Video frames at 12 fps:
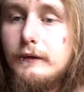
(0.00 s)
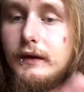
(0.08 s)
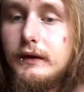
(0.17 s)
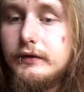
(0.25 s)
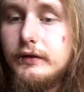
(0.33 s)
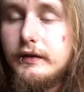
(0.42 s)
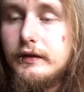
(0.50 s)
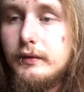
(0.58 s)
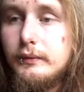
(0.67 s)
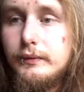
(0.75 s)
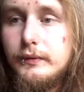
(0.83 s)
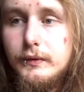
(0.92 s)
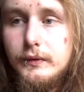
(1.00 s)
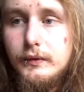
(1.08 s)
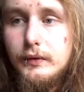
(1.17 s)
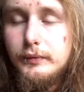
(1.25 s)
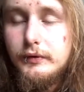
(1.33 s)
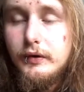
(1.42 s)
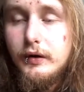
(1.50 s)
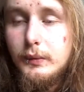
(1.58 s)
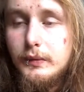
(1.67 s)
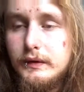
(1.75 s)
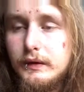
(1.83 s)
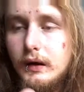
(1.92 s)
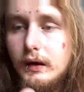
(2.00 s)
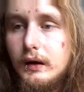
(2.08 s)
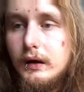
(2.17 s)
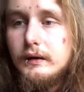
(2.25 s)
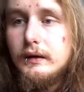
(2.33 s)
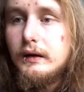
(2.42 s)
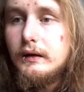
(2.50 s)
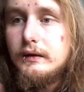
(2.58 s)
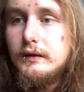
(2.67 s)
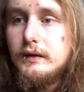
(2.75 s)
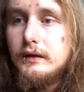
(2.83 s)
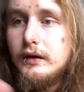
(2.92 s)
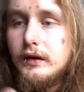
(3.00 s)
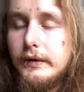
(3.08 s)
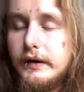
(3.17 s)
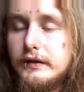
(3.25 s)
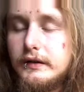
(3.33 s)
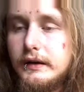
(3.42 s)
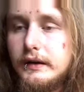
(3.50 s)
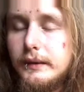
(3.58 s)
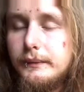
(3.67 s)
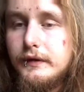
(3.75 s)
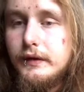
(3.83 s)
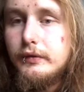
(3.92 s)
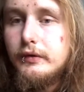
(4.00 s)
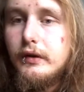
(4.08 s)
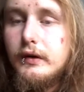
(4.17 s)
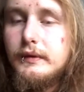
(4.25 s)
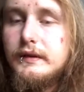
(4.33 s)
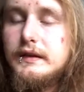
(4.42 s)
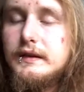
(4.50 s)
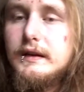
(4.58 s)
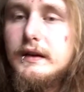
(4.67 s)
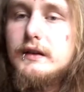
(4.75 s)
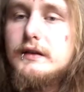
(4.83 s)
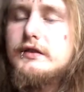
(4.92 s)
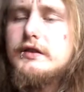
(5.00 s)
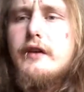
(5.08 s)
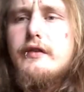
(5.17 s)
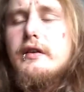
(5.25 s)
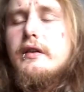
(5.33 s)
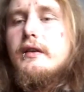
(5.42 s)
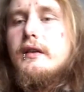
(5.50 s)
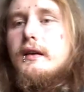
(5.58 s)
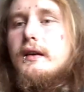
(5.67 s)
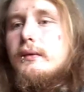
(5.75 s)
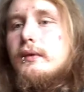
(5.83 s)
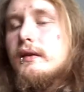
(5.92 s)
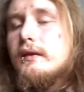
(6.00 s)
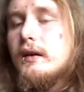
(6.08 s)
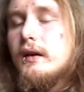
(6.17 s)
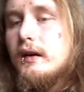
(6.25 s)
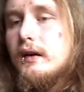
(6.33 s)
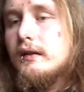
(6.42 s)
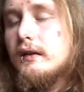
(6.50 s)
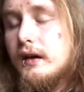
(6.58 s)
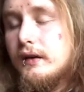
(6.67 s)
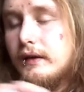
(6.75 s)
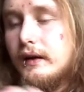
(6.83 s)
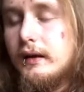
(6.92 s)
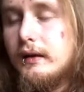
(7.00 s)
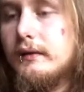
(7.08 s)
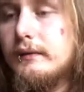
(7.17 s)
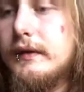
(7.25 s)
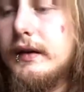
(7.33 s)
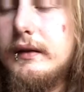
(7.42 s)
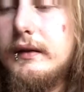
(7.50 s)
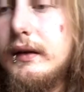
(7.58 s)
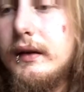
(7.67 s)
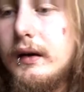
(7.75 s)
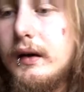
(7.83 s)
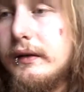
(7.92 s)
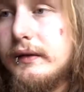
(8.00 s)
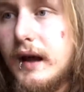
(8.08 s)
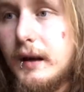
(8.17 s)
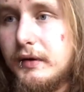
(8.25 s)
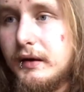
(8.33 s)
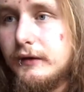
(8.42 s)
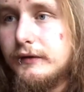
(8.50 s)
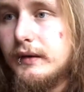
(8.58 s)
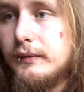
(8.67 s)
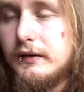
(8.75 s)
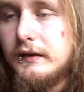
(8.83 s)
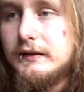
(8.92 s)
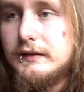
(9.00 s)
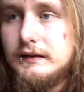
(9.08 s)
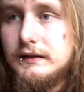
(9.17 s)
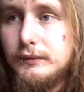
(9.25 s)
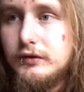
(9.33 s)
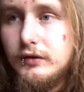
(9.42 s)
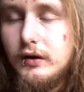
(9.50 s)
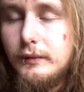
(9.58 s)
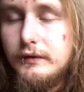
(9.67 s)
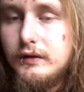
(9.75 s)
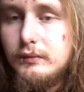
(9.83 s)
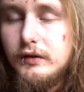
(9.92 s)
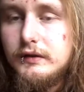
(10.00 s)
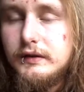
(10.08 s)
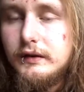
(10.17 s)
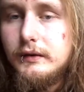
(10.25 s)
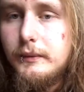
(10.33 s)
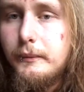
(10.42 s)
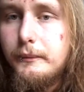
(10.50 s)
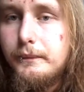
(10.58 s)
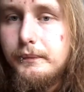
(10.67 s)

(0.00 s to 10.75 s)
Fingers crossed, some subscribers. Thank you to the guy who actually um, subscribed, which is uh, Jaron, I think it was. Thank you for that, dude. I was happy enough for him to actually subscribe to my channel,